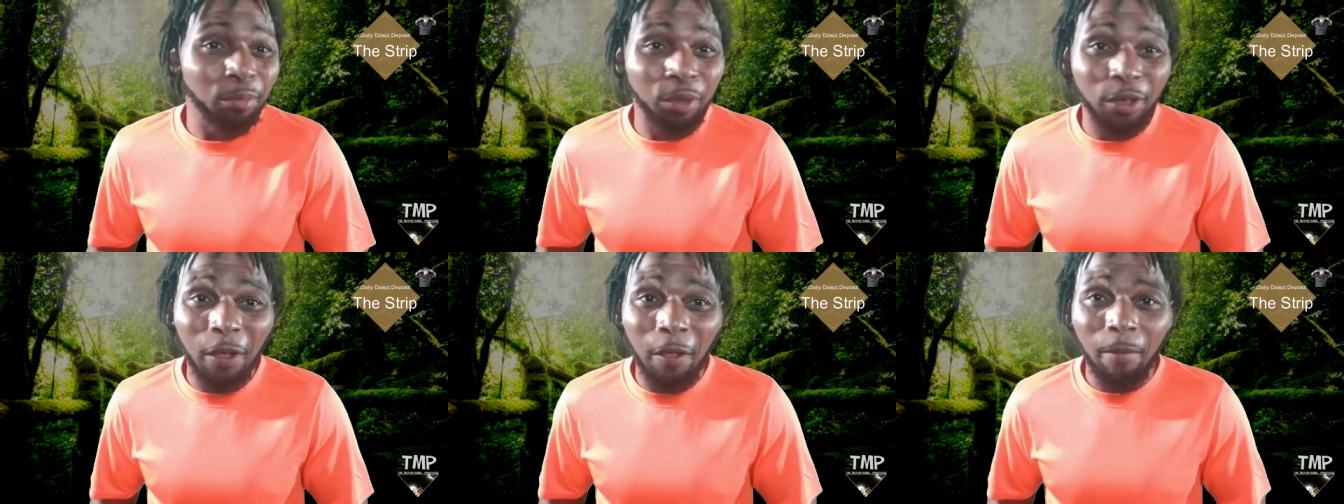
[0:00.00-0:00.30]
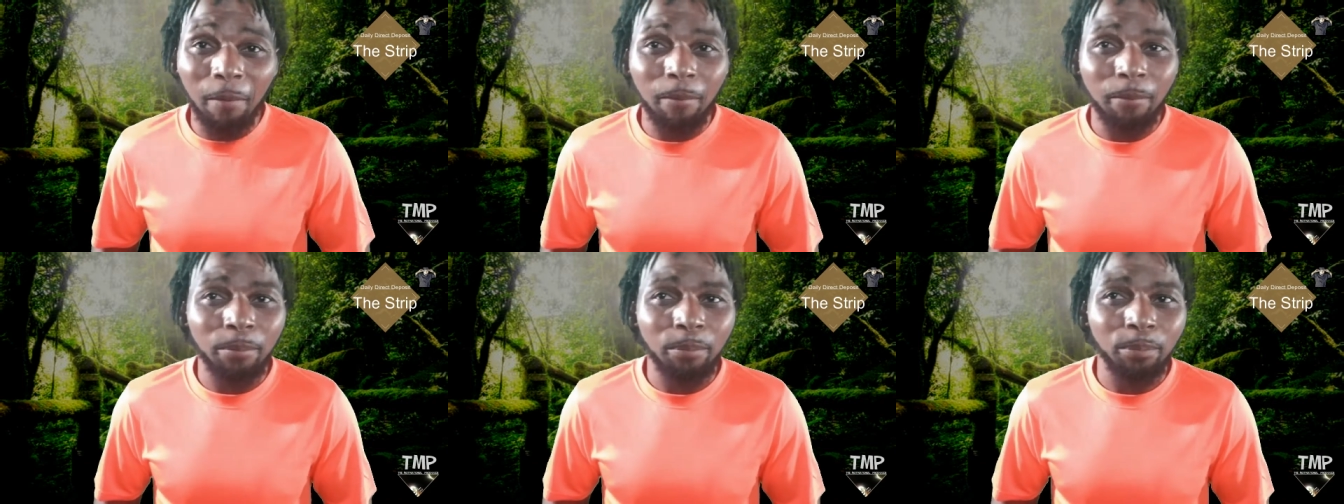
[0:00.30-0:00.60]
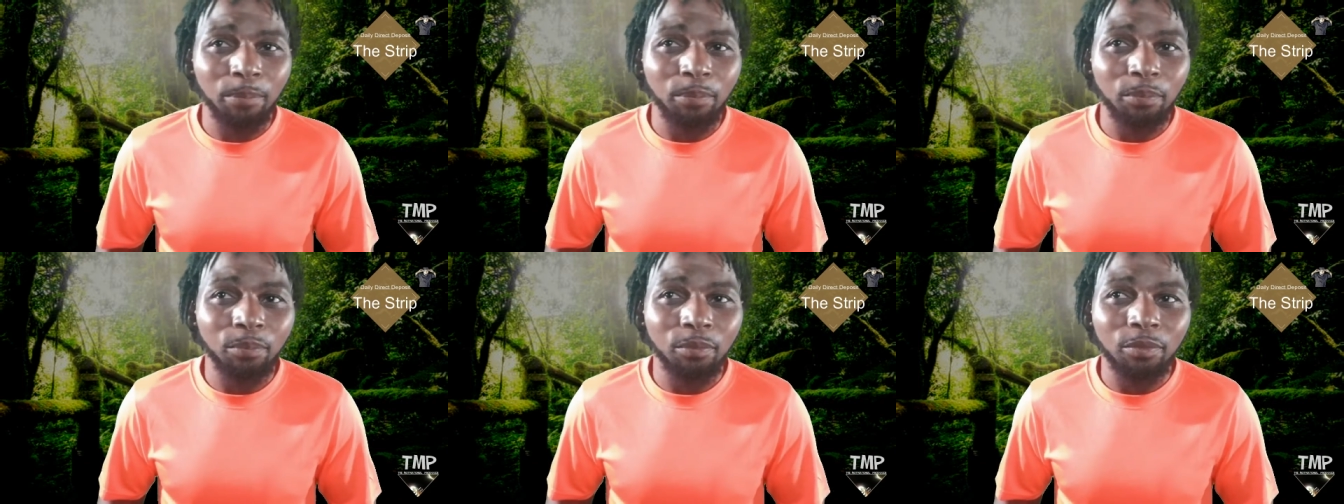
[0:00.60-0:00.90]
but
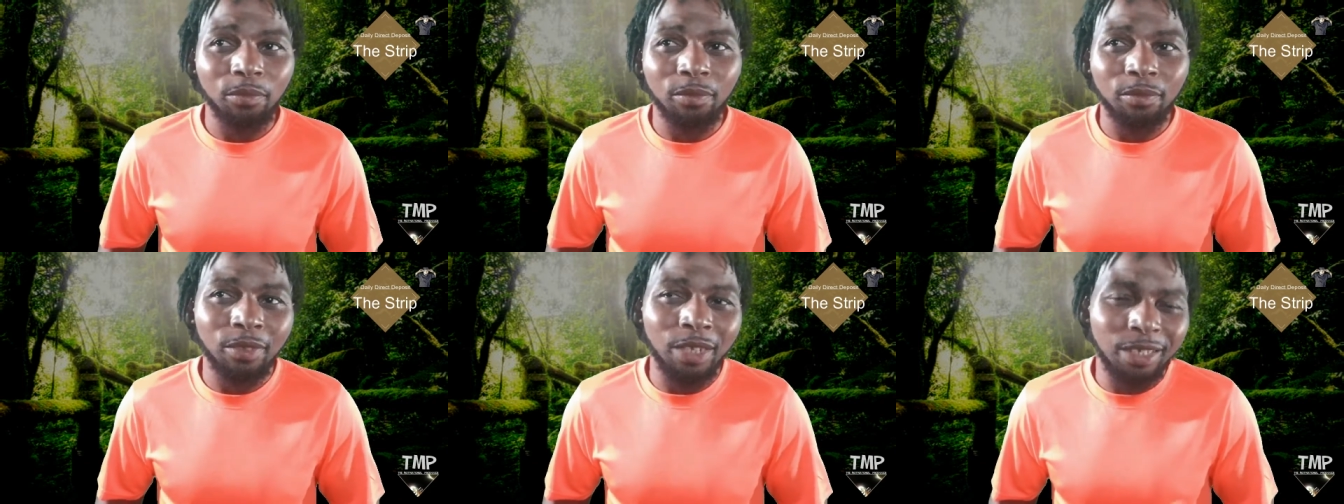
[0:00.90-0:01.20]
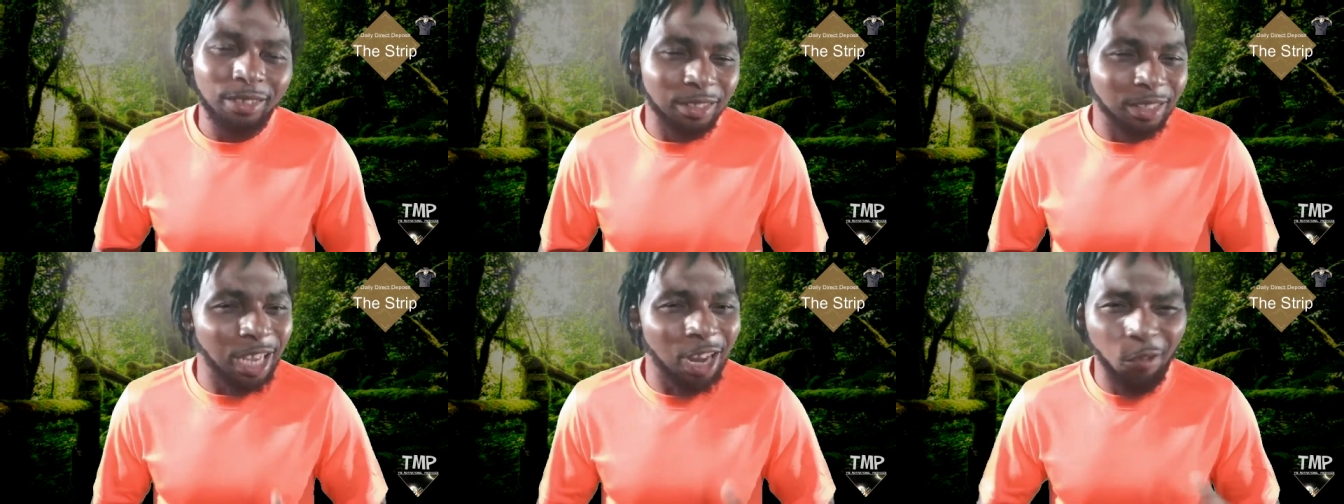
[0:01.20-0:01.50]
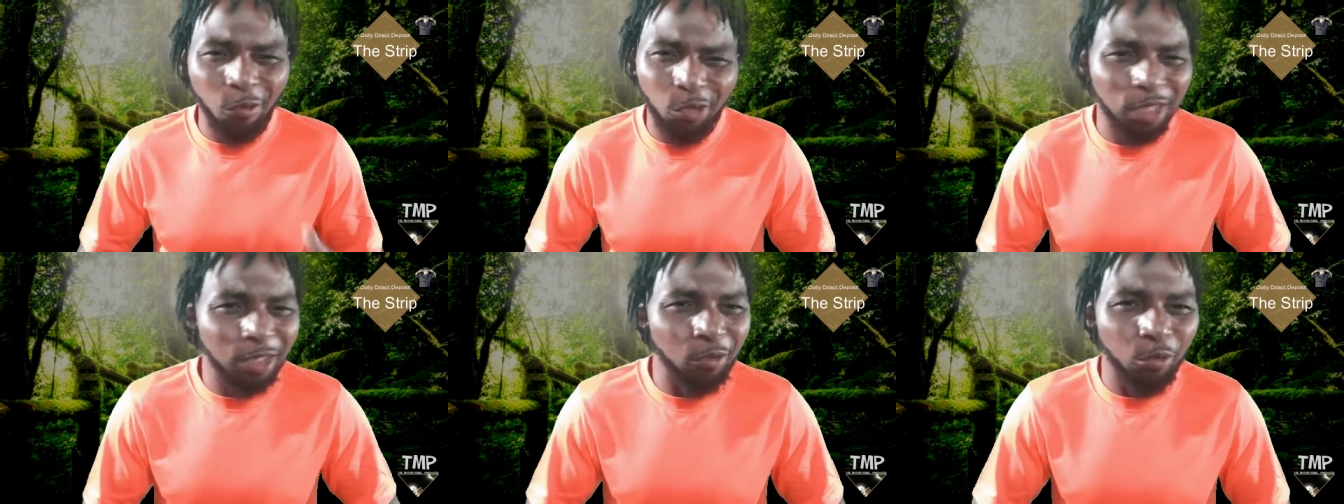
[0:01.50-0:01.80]
that's not
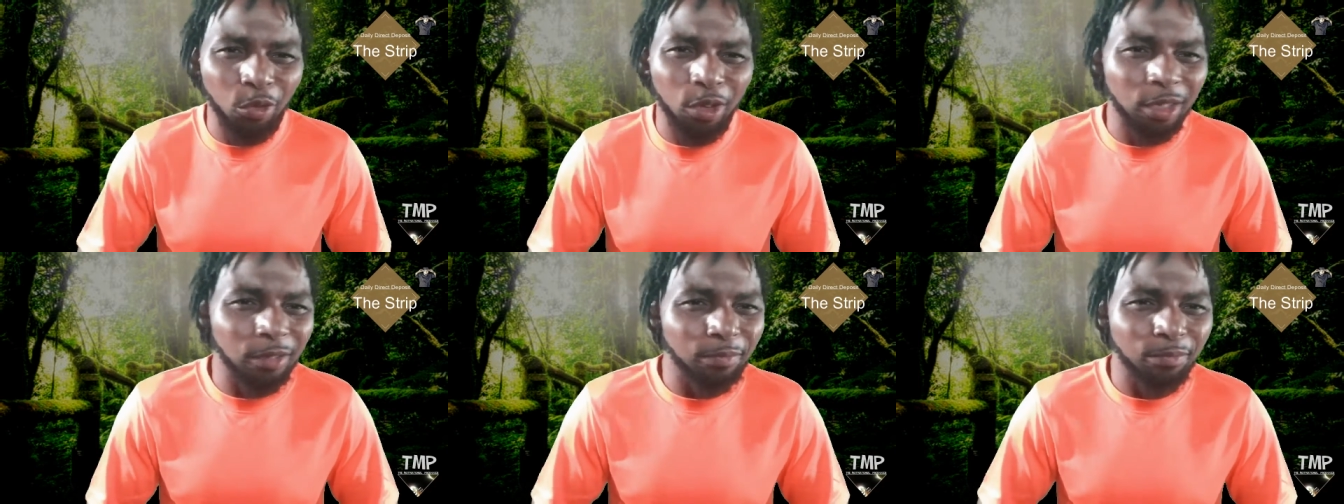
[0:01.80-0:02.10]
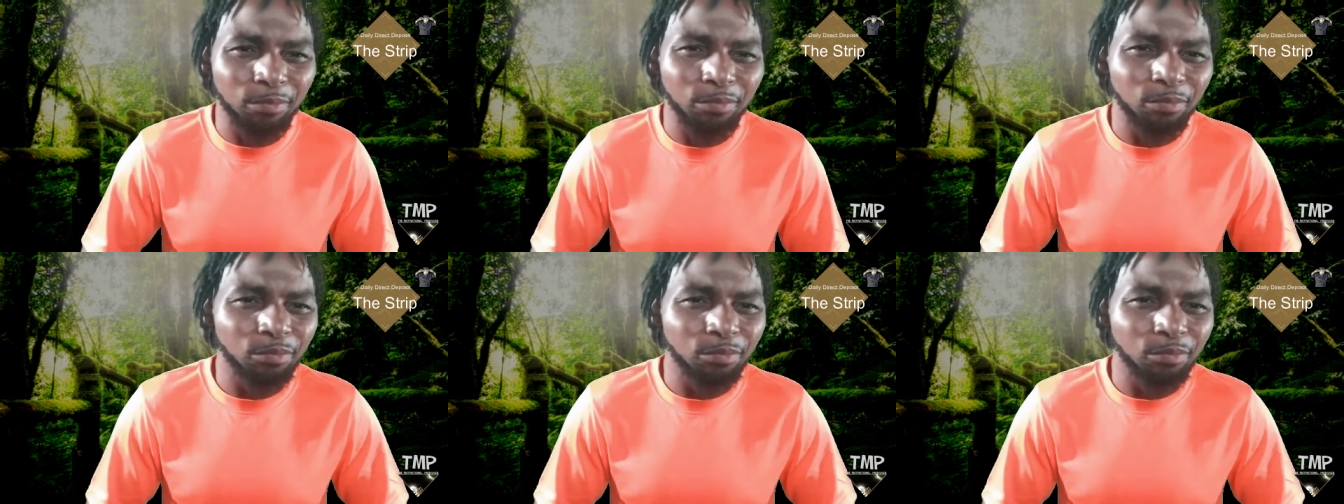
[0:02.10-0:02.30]
really what